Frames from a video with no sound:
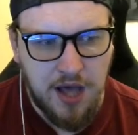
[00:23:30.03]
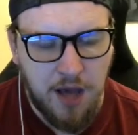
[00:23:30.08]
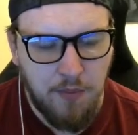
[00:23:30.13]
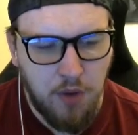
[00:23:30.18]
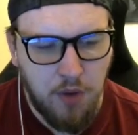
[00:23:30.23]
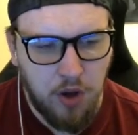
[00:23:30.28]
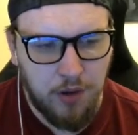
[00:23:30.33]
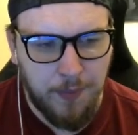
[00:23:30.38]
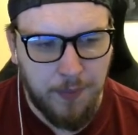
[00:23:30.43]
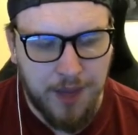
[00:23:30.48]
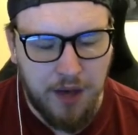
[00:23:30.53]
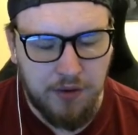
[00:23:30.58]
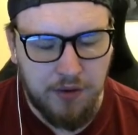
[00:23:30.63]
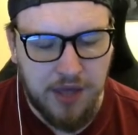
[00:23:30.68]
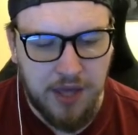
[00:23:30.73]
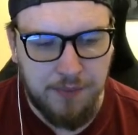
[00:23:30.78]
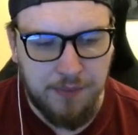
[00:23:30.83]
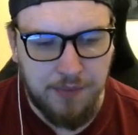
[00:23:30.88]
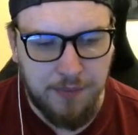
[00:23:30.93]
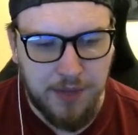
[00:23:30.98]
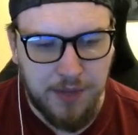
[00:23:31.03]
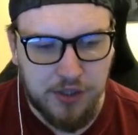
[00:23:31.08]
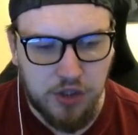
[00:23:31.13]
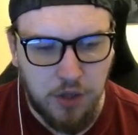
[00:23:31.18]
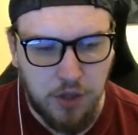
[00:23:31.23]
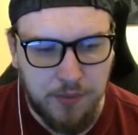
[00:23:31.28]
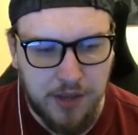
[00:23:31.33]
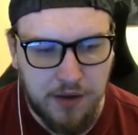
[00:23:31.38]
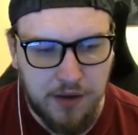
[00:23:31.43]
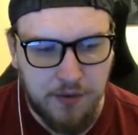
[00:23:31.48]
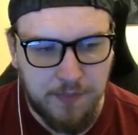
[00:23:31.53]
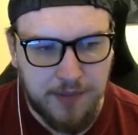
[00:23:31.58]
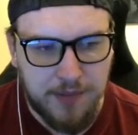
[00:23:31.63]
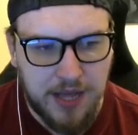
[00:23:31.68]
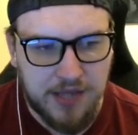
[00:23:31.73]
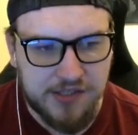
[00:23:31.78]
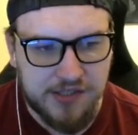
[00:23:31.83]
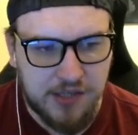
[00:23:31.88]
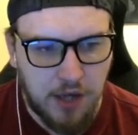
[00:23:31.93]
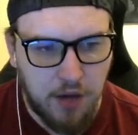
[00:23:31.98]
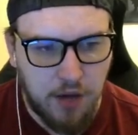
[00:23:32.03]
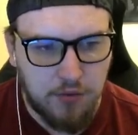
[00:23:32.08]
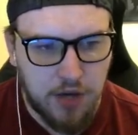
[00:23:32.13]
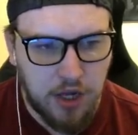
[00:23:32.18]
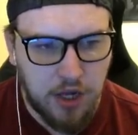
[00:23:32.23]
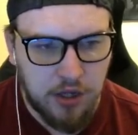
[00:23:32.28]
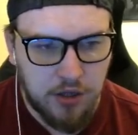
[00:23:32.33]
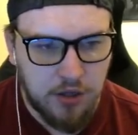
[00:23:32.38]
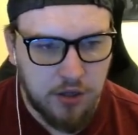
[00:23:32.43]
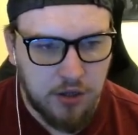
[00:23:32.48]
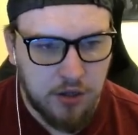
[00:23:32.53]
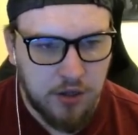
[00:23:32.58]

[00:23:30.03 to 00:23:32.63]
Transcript: all about keeping my job here at Barcelona.